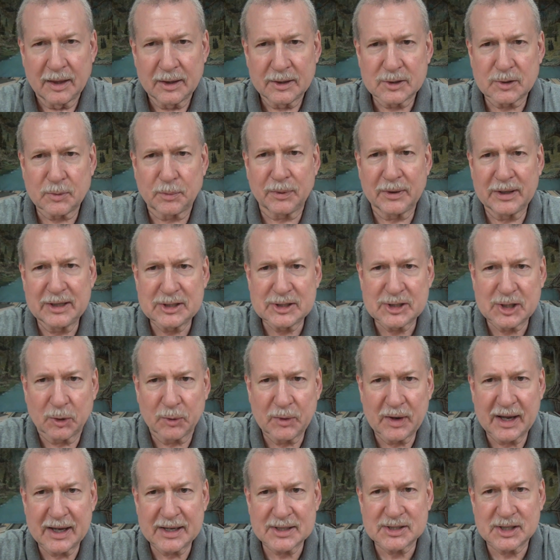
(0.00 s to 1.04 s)
So please
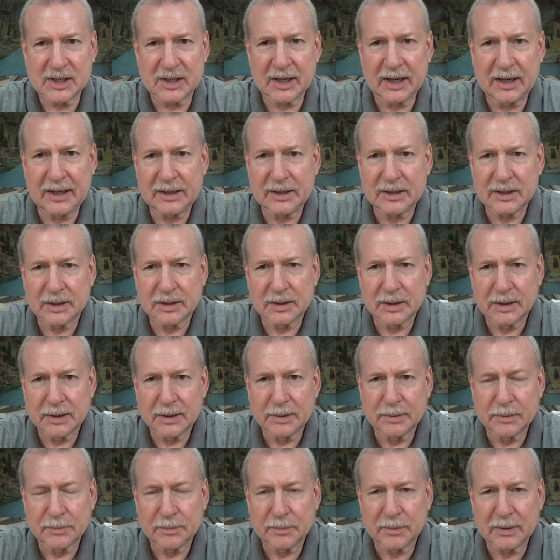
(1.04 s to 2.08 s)
don't hesitate.
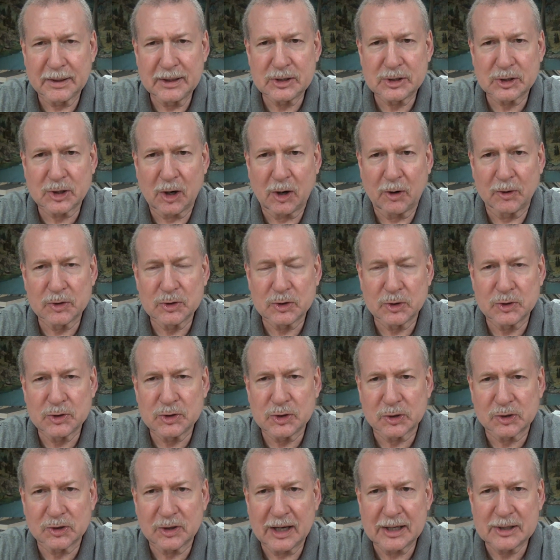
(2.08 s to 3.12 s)
Please call a Church
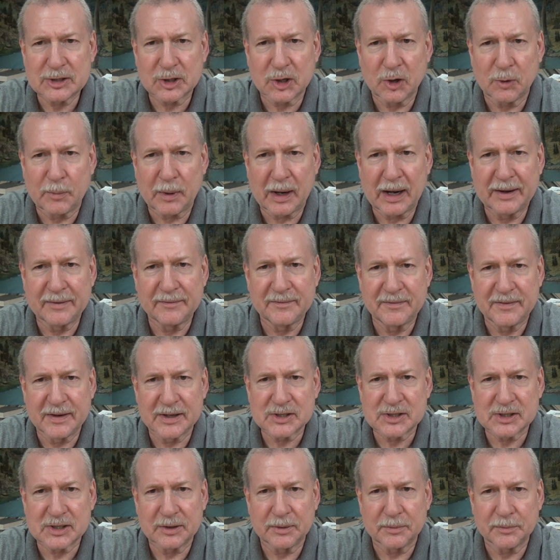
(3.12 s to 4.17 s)
of Christ. Go by and
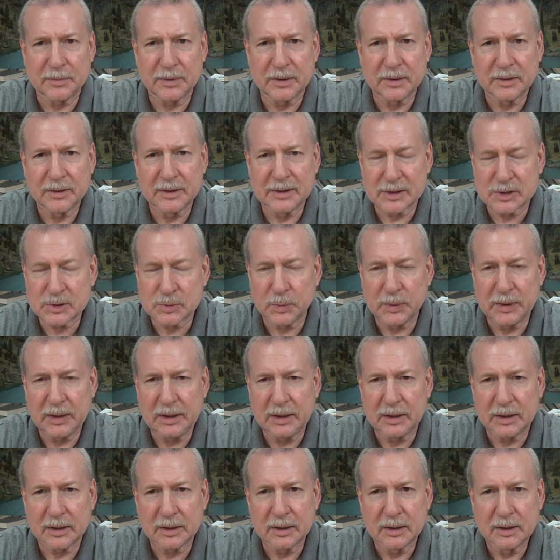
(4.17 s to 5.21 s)
visit them this
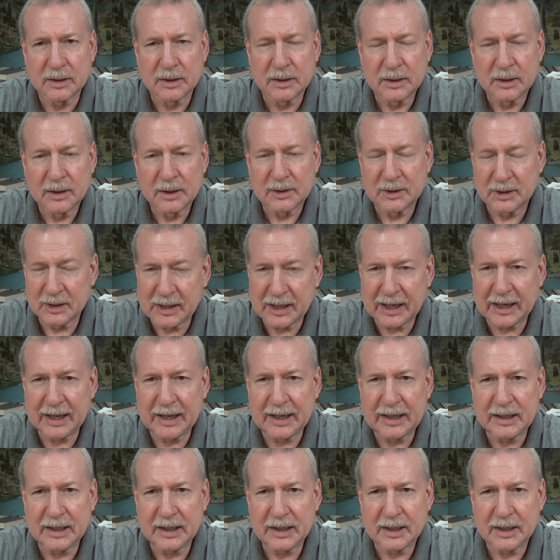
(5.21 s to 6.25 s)
week,
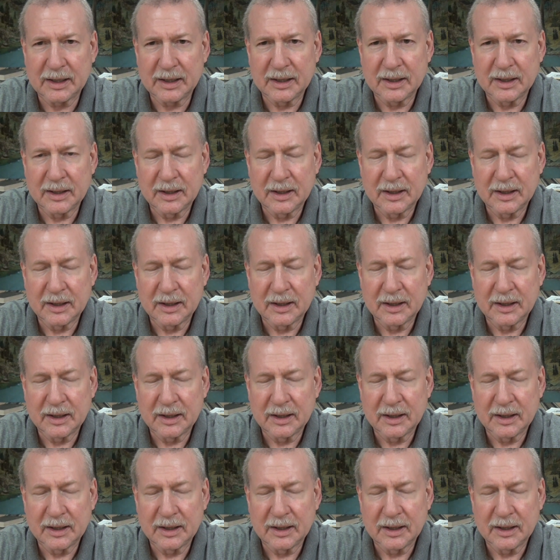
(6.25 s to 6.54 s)
today.